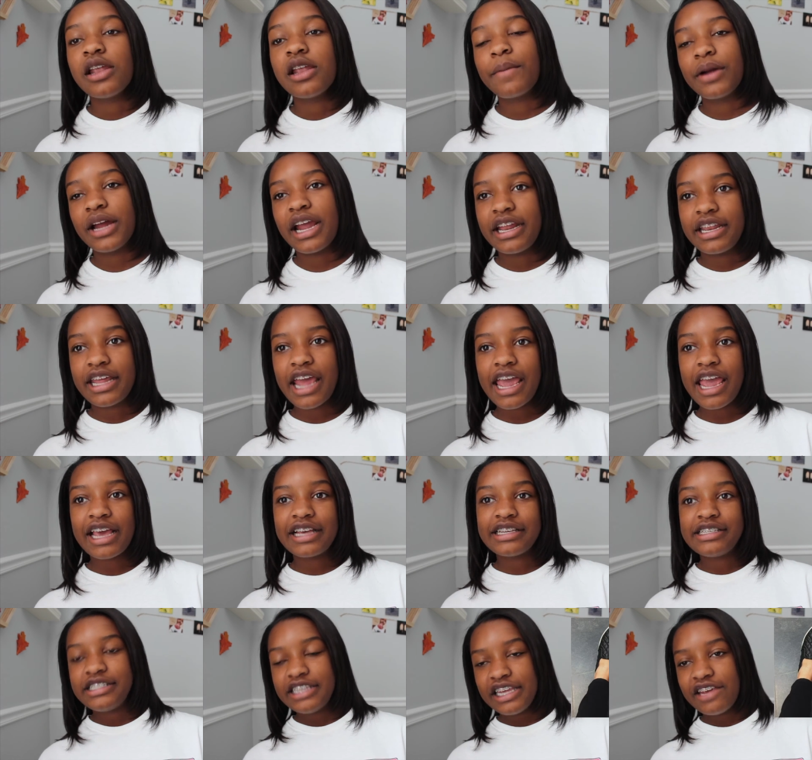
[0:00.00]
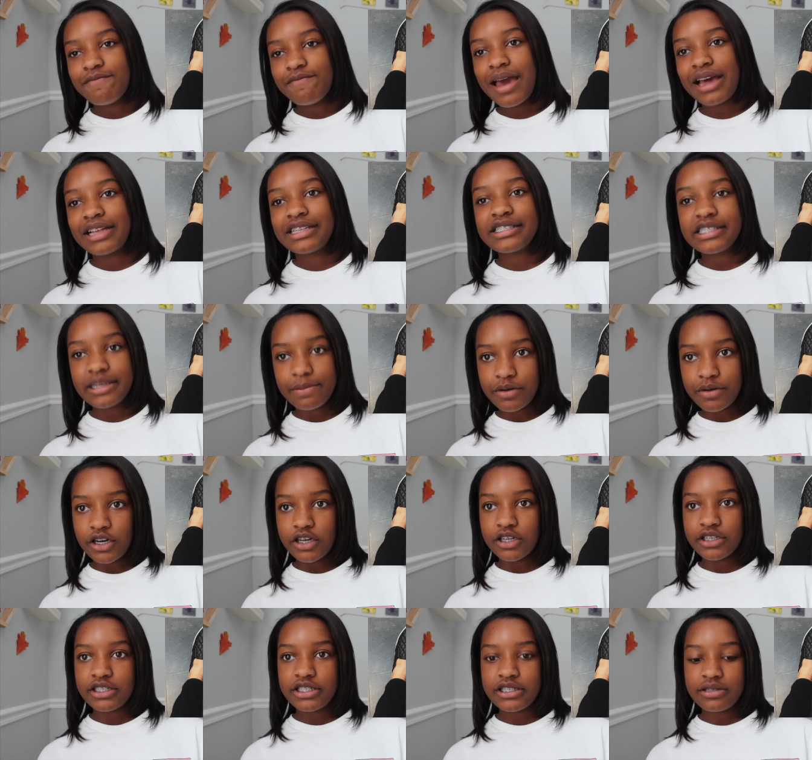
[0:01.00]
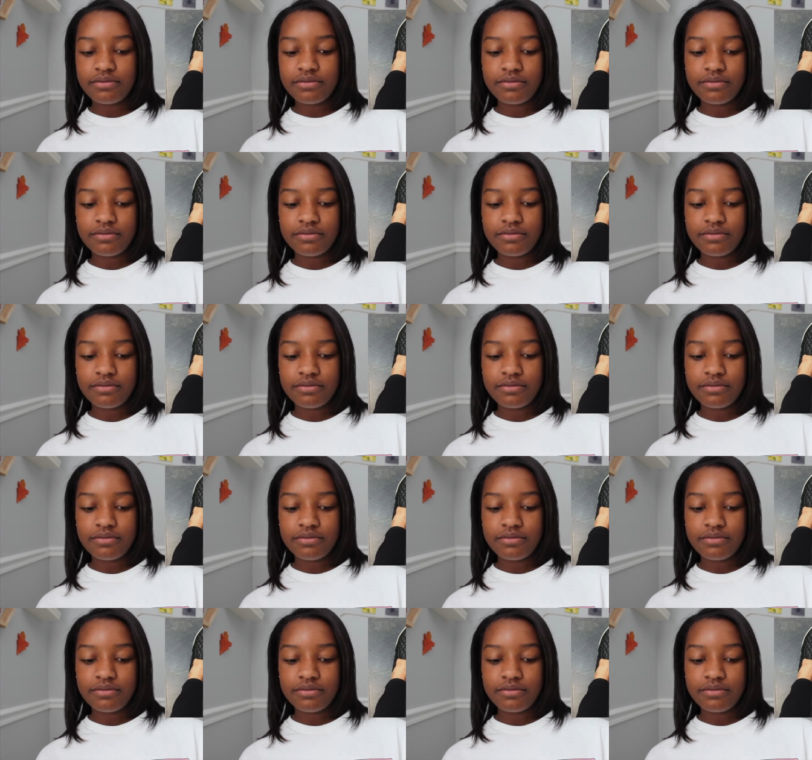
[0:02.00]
Number 88 is Steve Madden slip-ons.